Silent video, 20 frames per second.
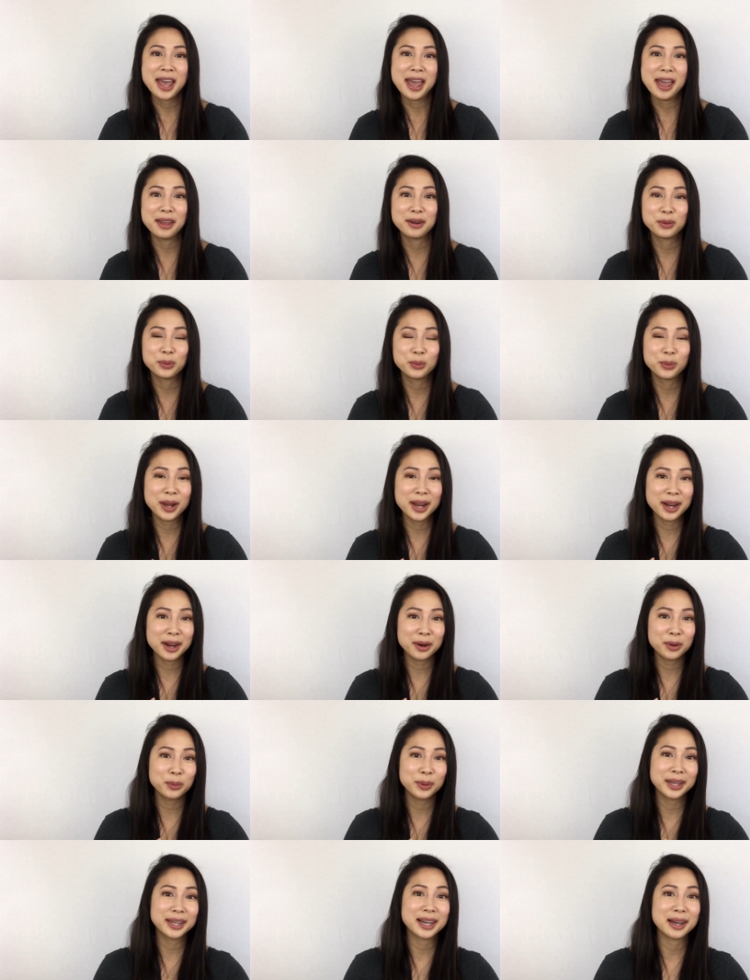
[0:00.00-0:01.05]
and
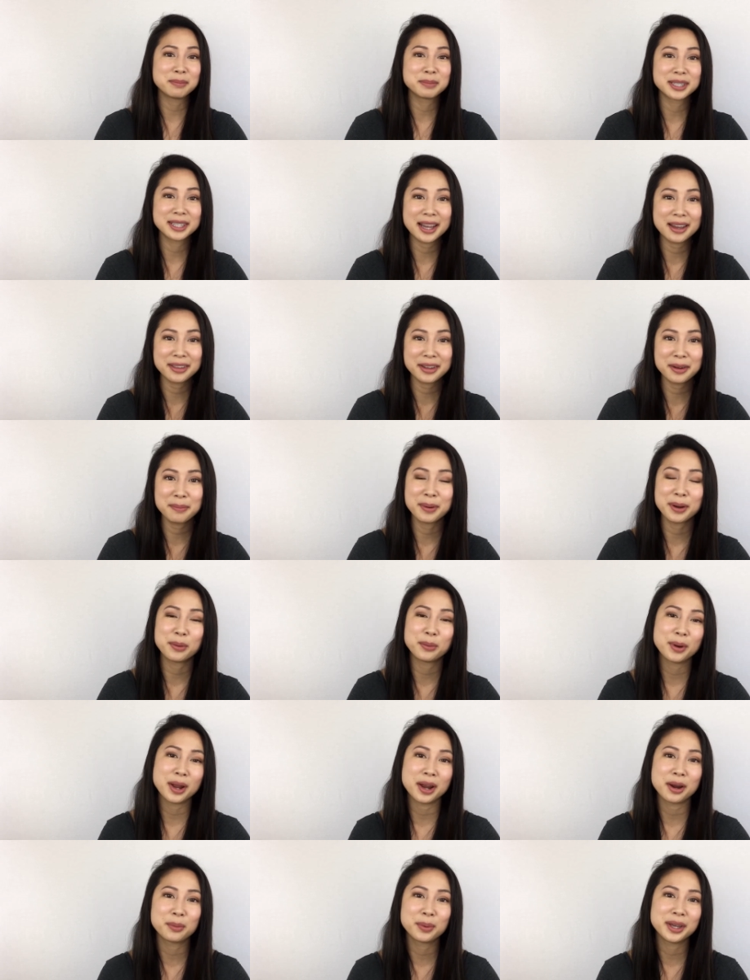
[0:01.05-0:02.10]
where we come together, but
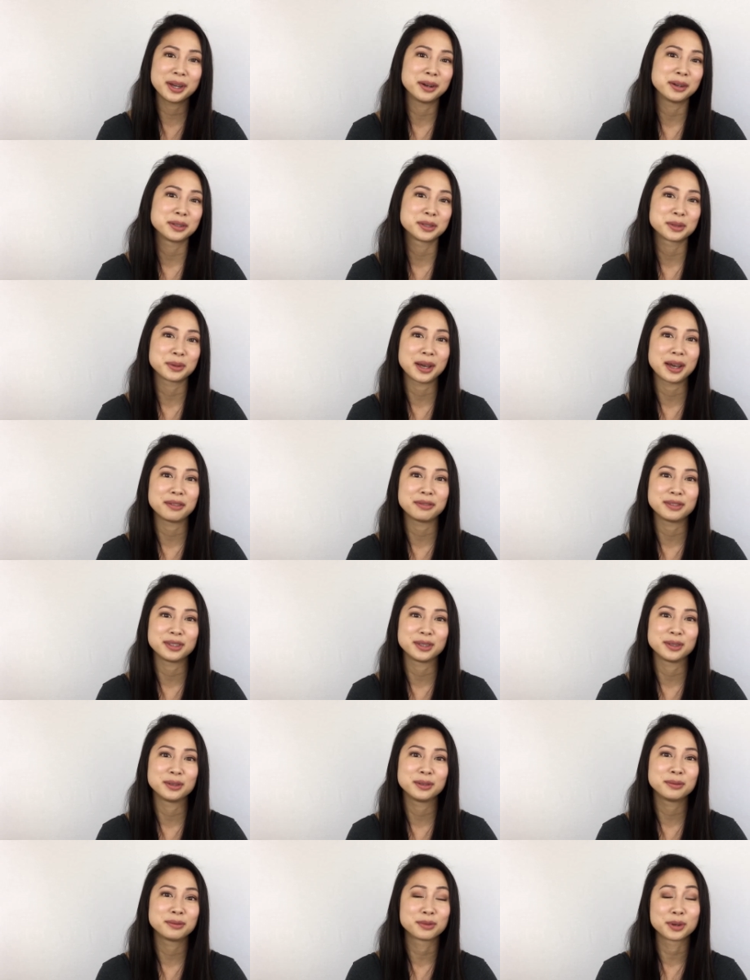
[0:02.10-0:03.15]
where we also have
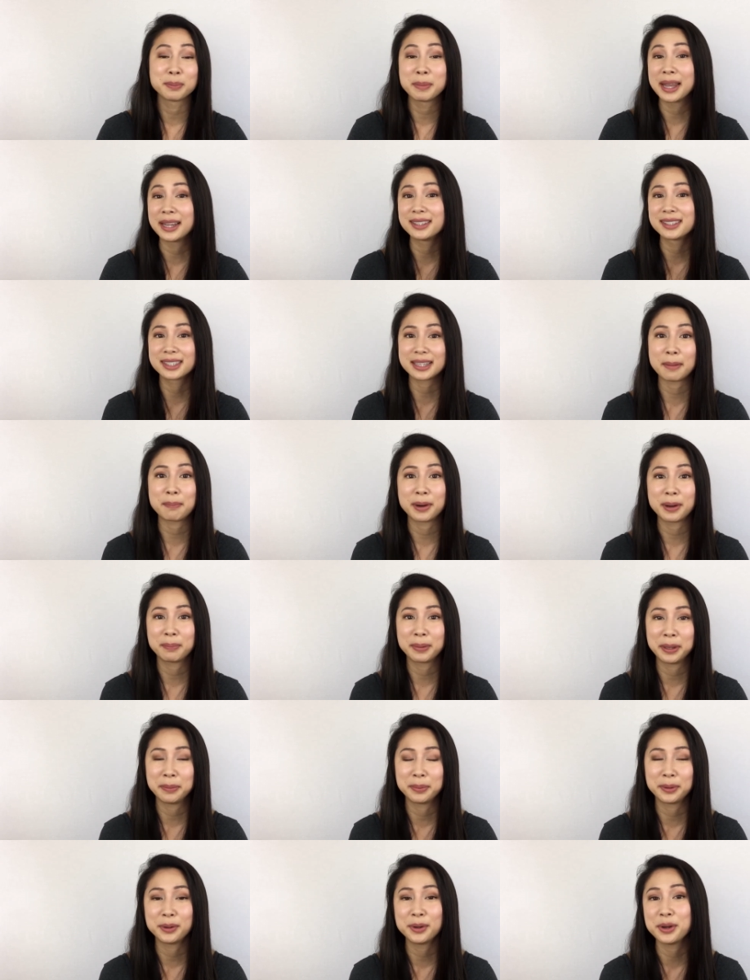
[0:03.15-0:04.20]
to remain separate
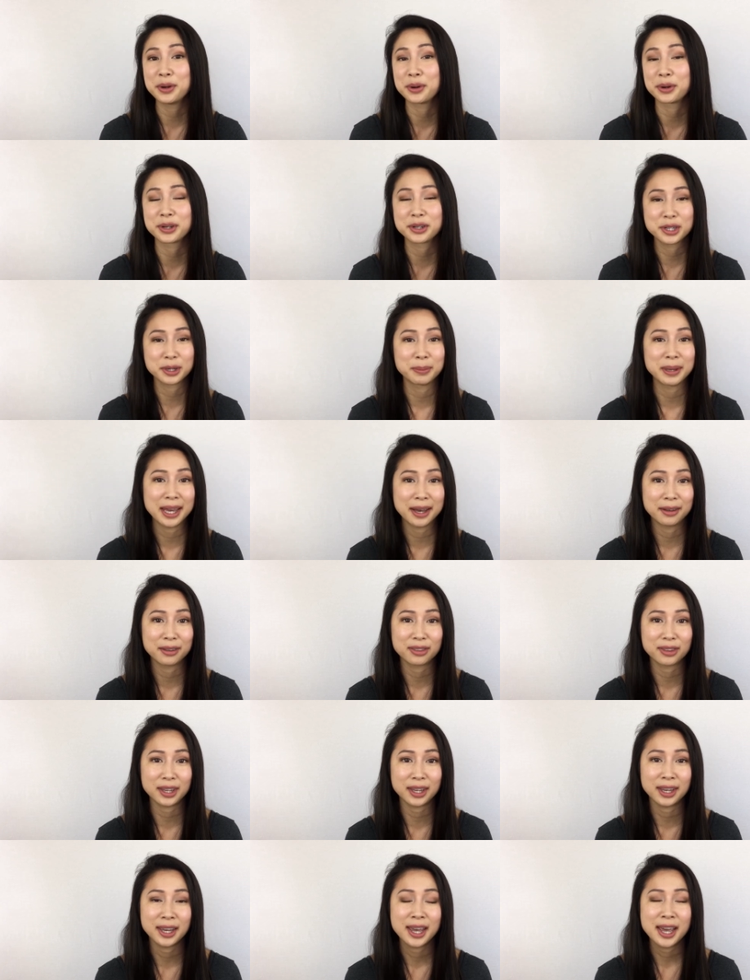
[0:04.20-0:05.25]
people in order to be
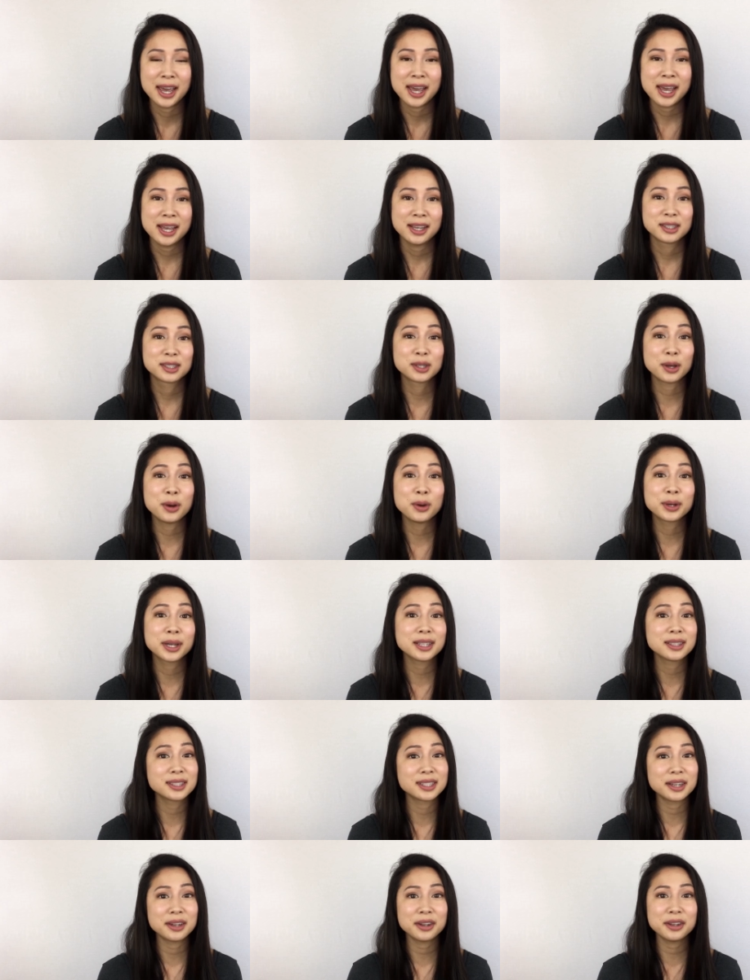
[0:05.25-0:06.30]
healthy. So
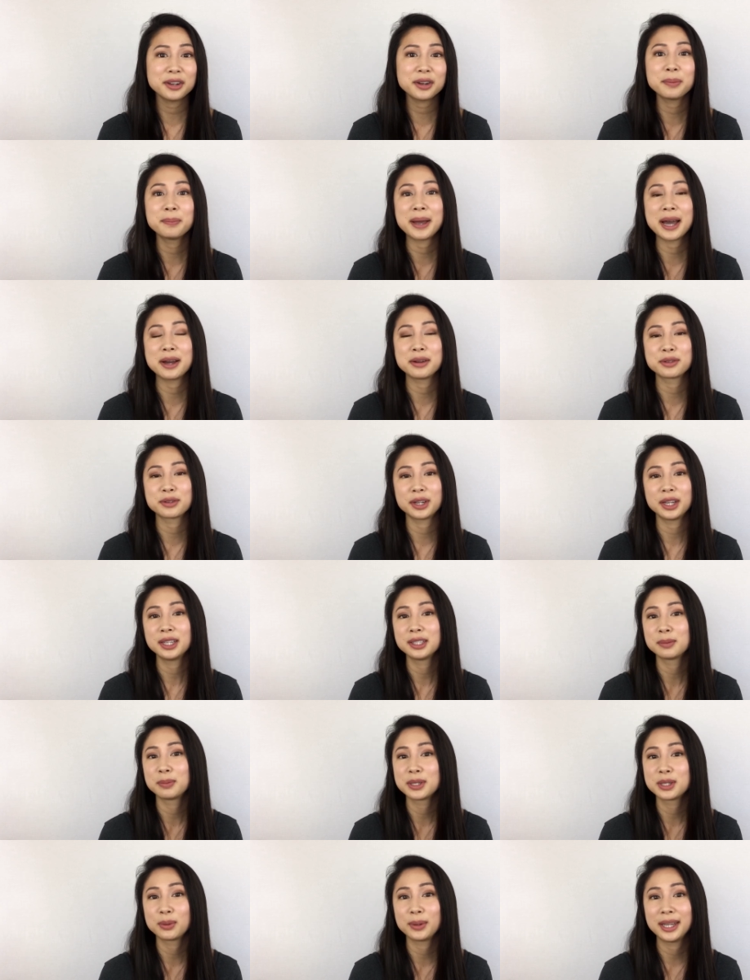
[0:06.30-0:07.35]
consider your
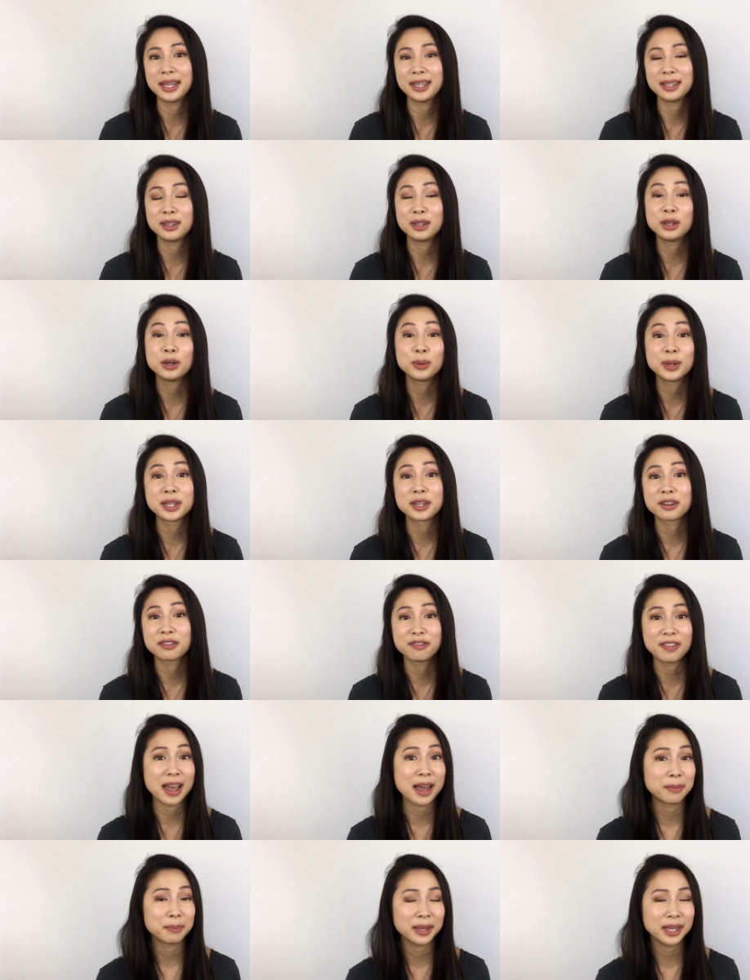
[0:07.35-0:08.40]
boundaries between you and your
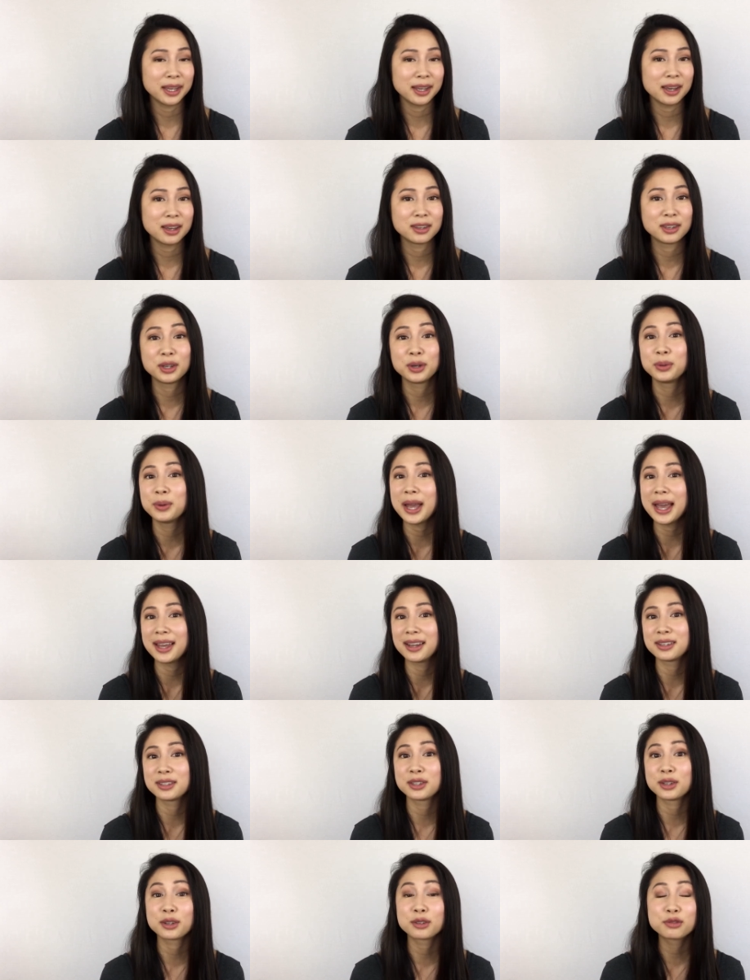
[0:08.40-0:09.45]
family, you
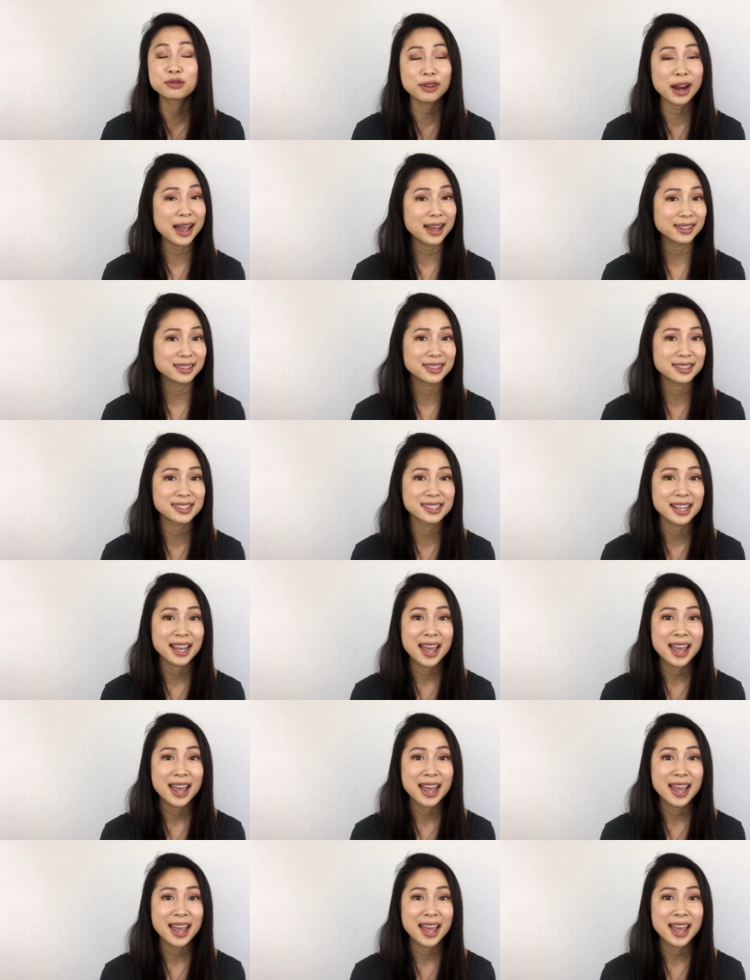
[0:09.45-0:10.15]
and your friends,